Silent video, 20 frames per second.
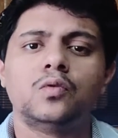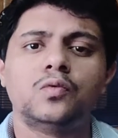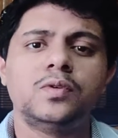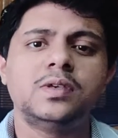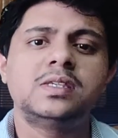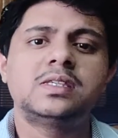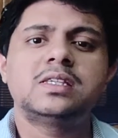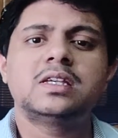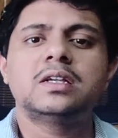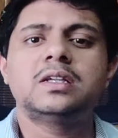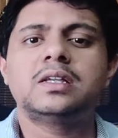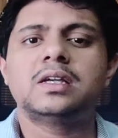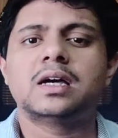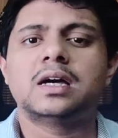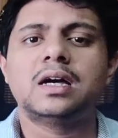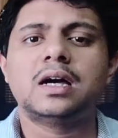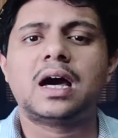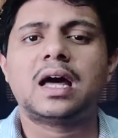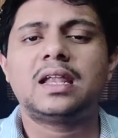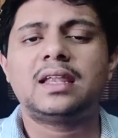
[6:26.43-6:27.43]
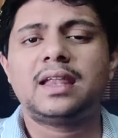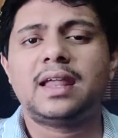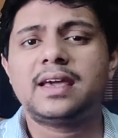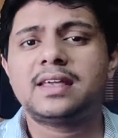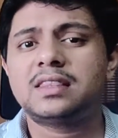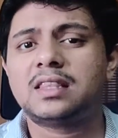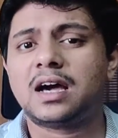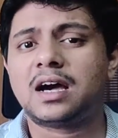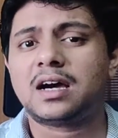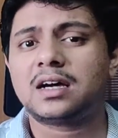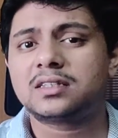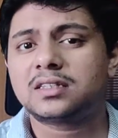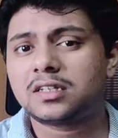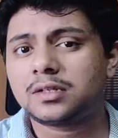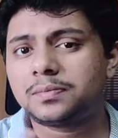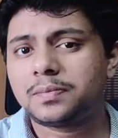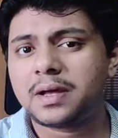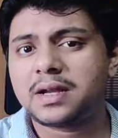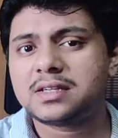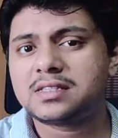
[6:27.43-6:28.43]
Wisteria, unlike the
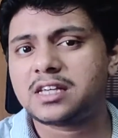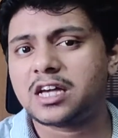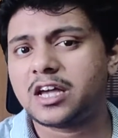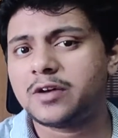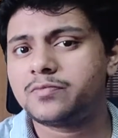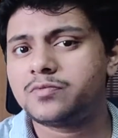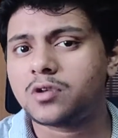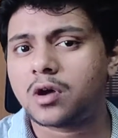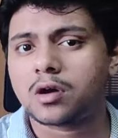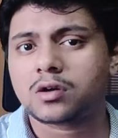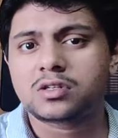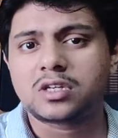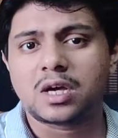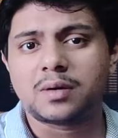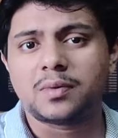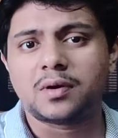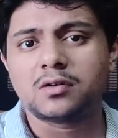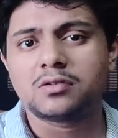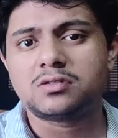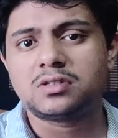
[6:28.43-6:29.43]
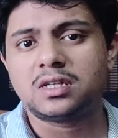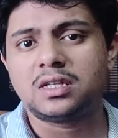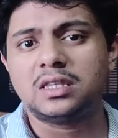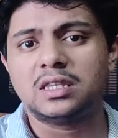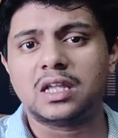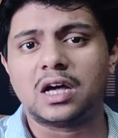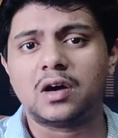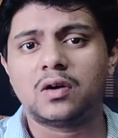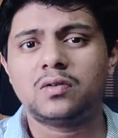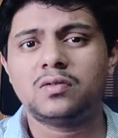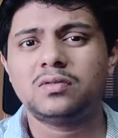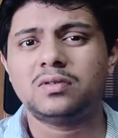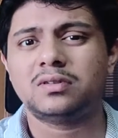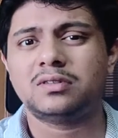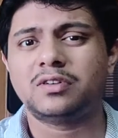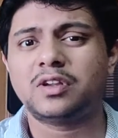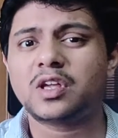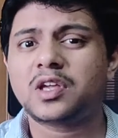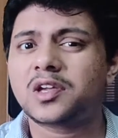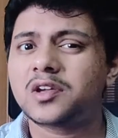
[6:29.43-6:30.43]
other plants I have talked about till now,
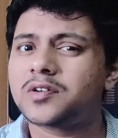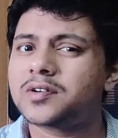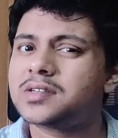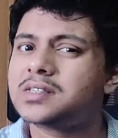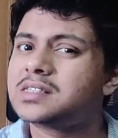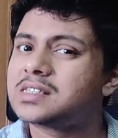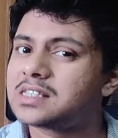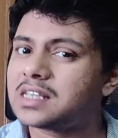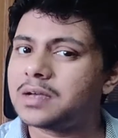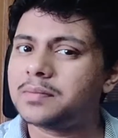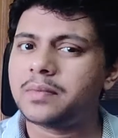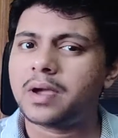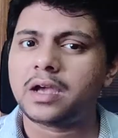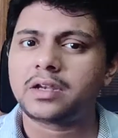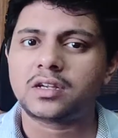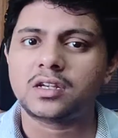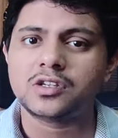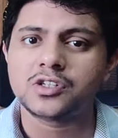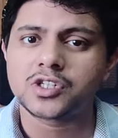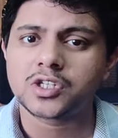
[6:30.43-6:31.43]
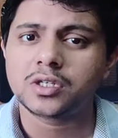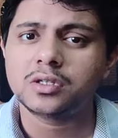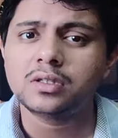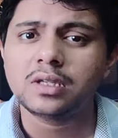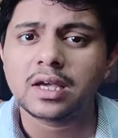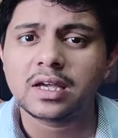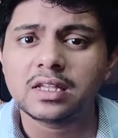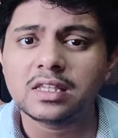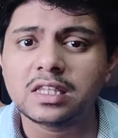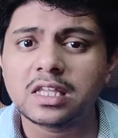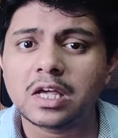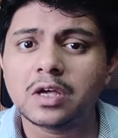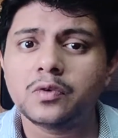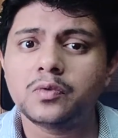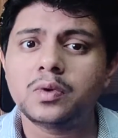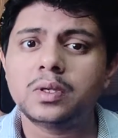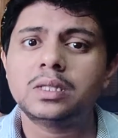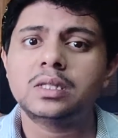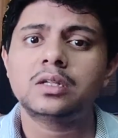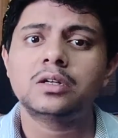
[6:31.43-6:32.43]
requires some attention and they
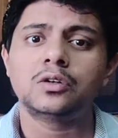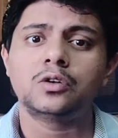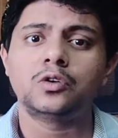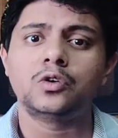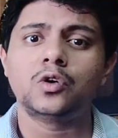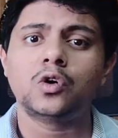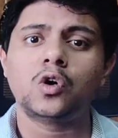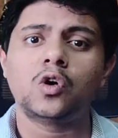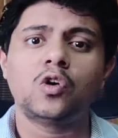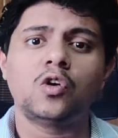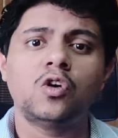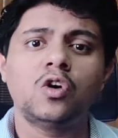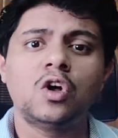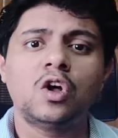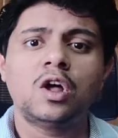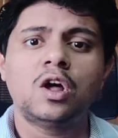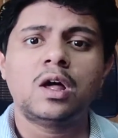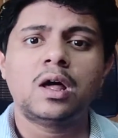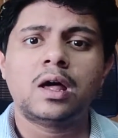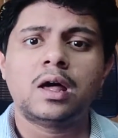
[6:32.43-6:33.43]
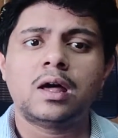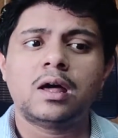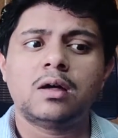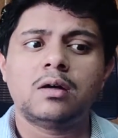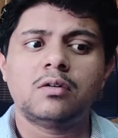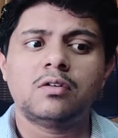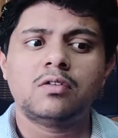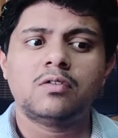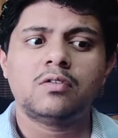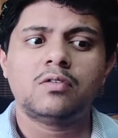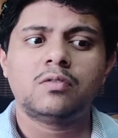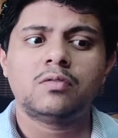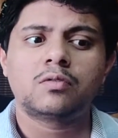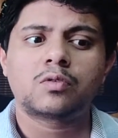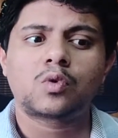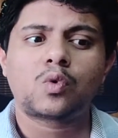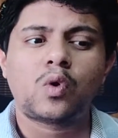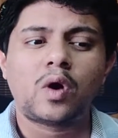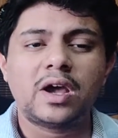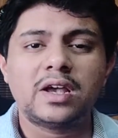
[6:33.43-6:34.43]
will grow
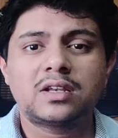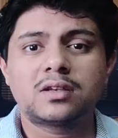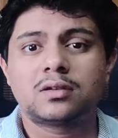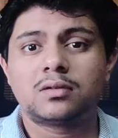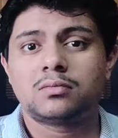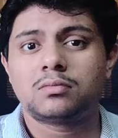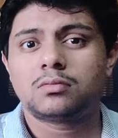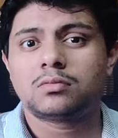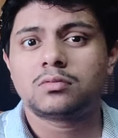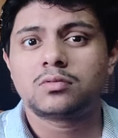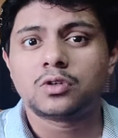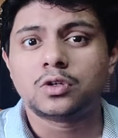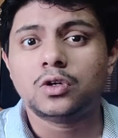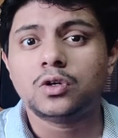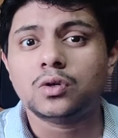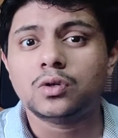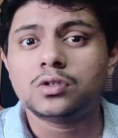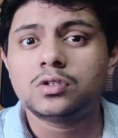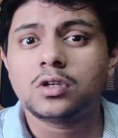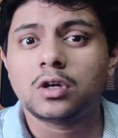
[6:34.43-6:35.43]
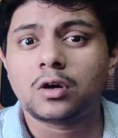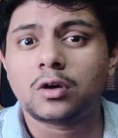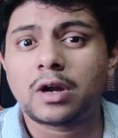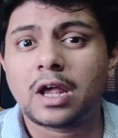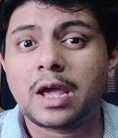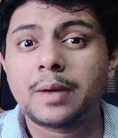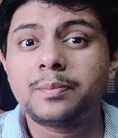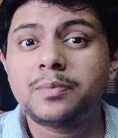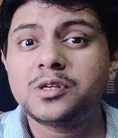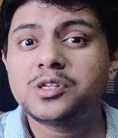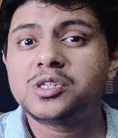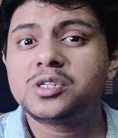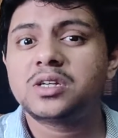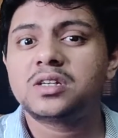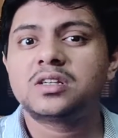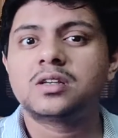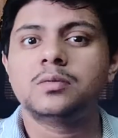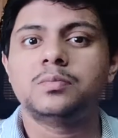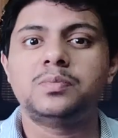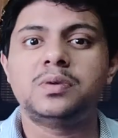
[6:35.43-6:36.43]
quite good or
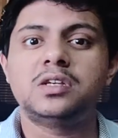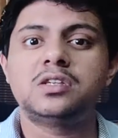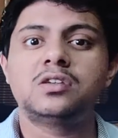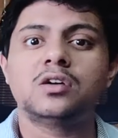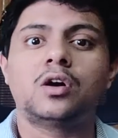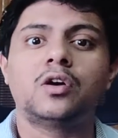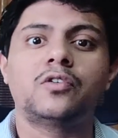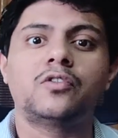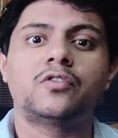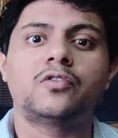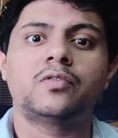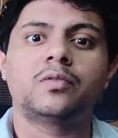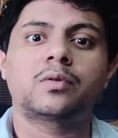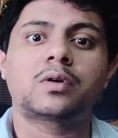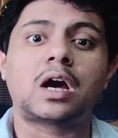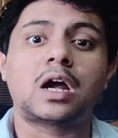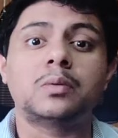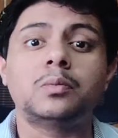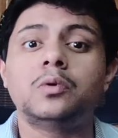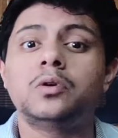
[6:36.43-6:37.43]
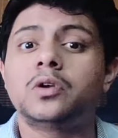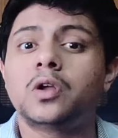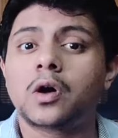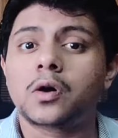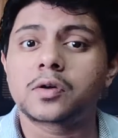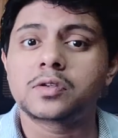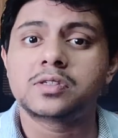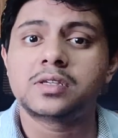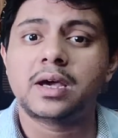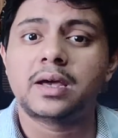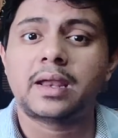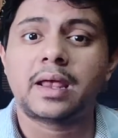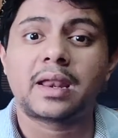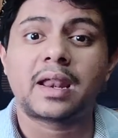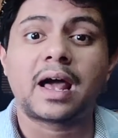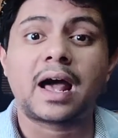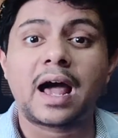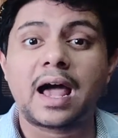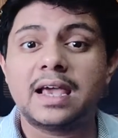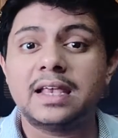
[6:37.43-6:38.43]
appreciate a bit of carbon dioxide
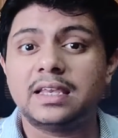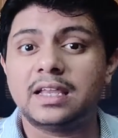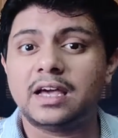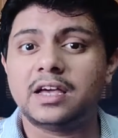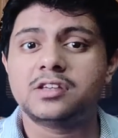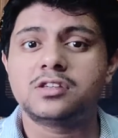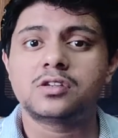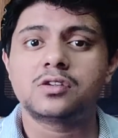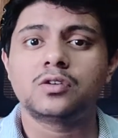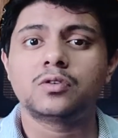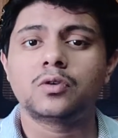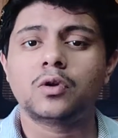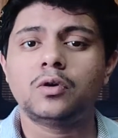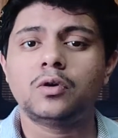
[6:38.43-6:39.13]
and highlight,